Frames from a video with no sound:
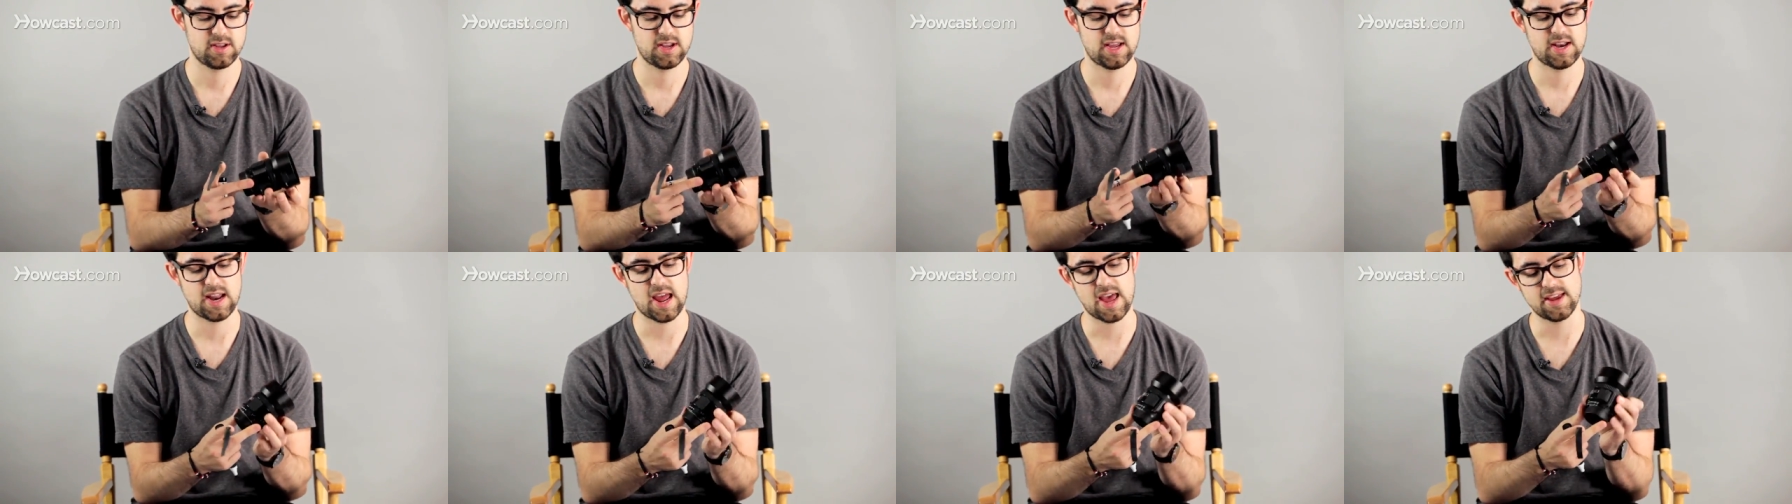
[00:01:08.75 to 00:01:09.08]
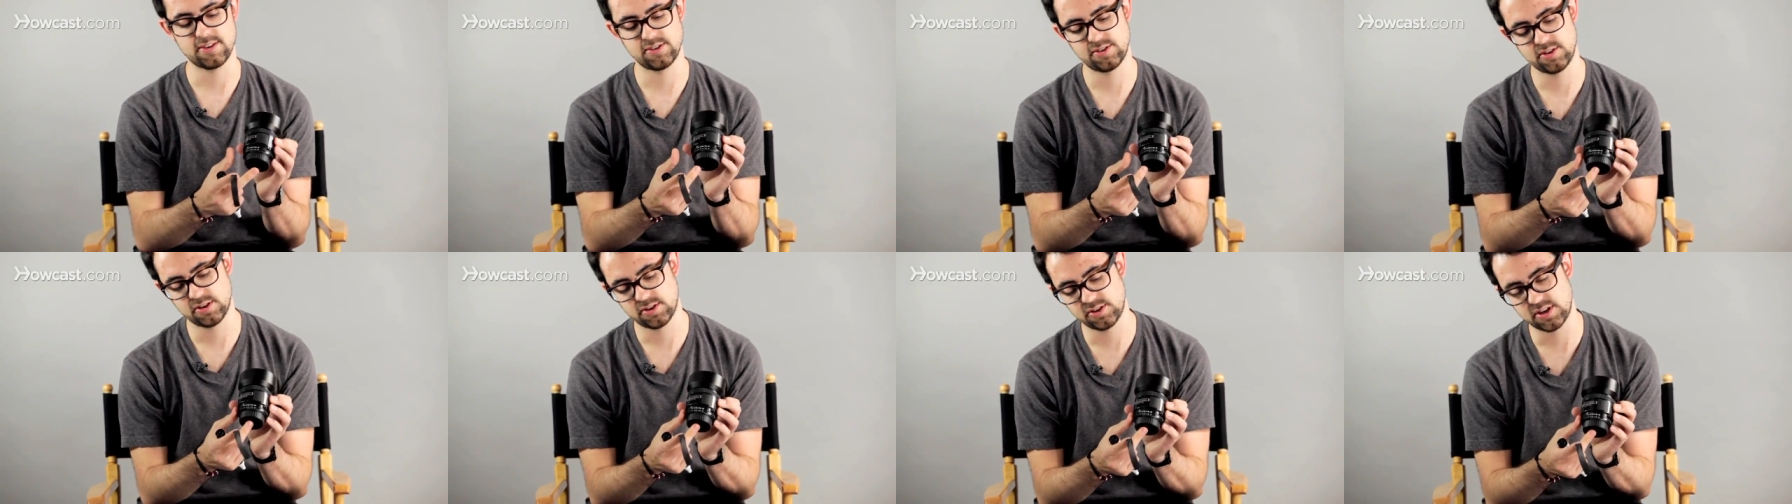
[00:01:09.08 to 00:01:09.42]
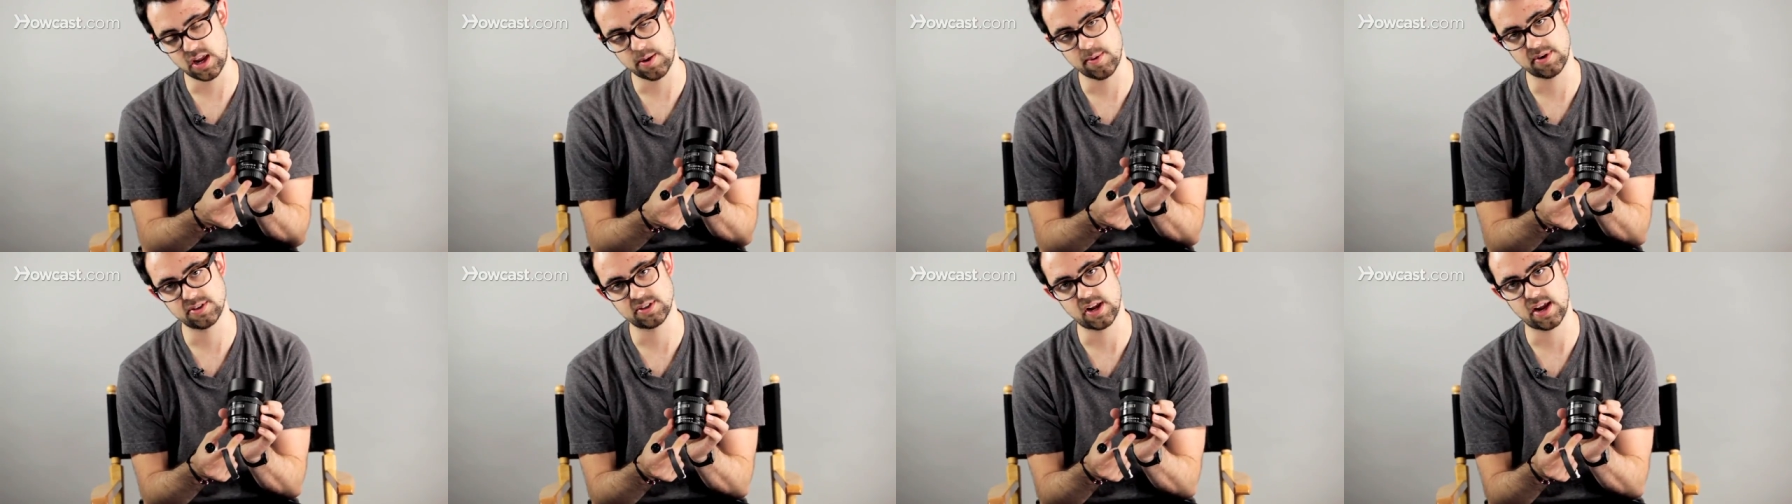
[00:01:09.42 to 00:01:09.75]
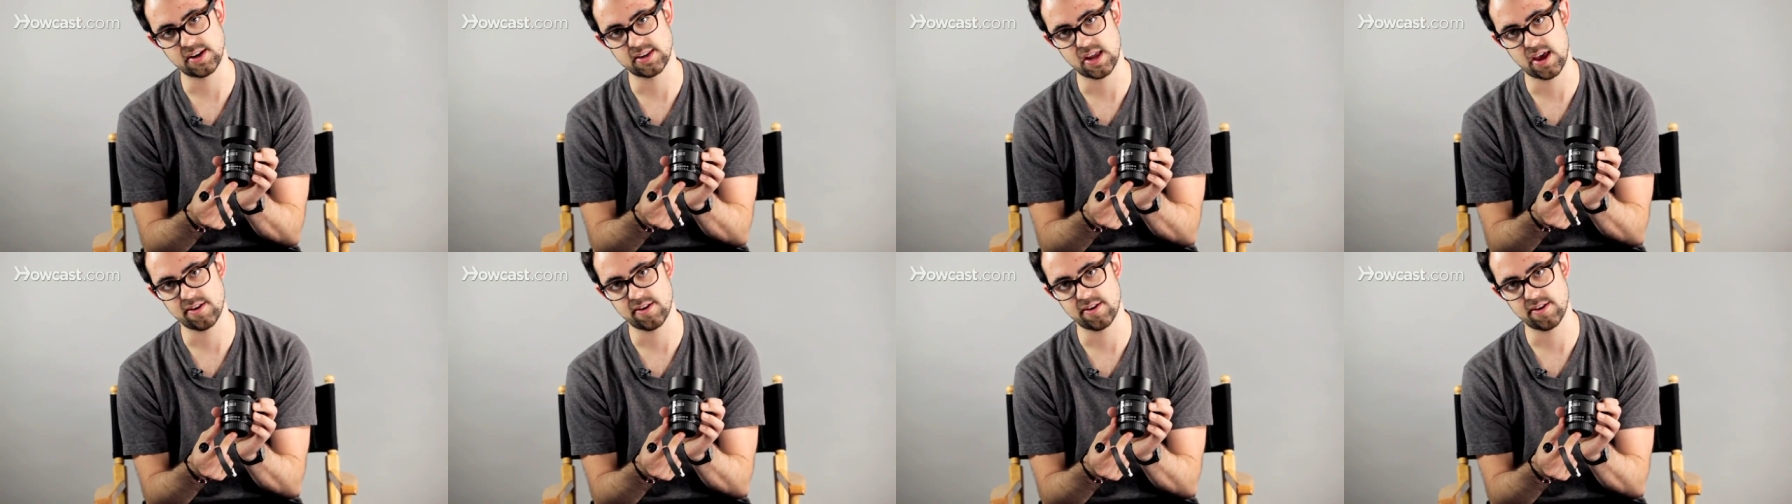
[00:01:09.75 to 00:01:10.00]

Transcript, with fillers: it has the same exact